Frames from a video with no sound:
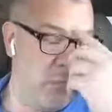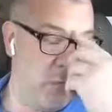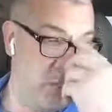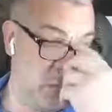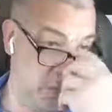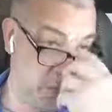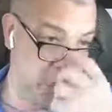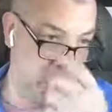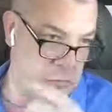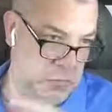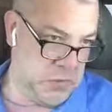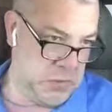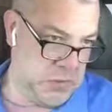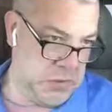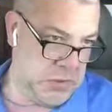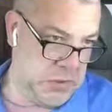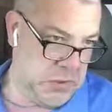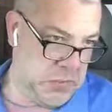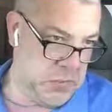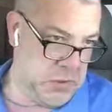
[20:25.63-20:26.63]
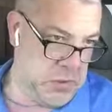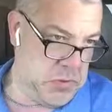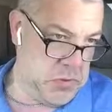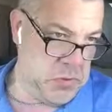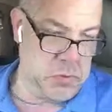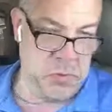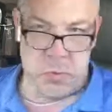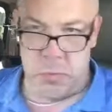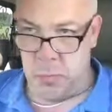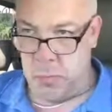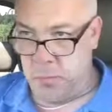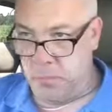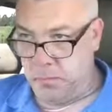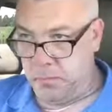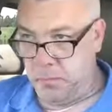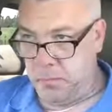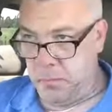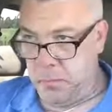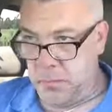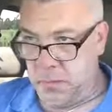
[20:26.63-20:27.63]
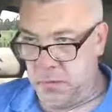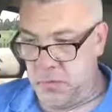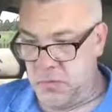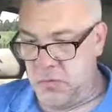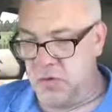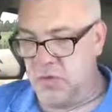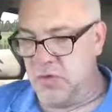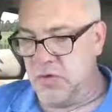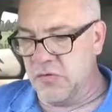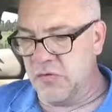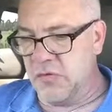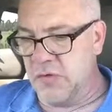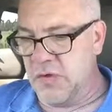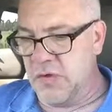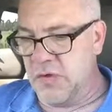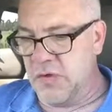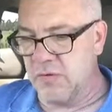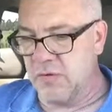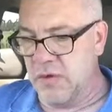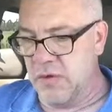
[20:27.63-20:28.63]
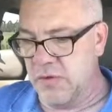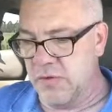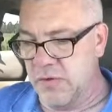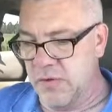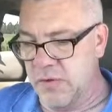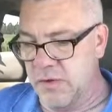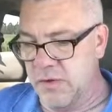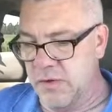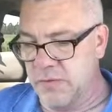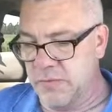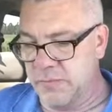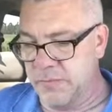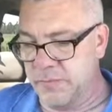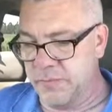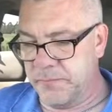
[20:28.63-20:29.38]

Oh, somebody coming? There are trains around here.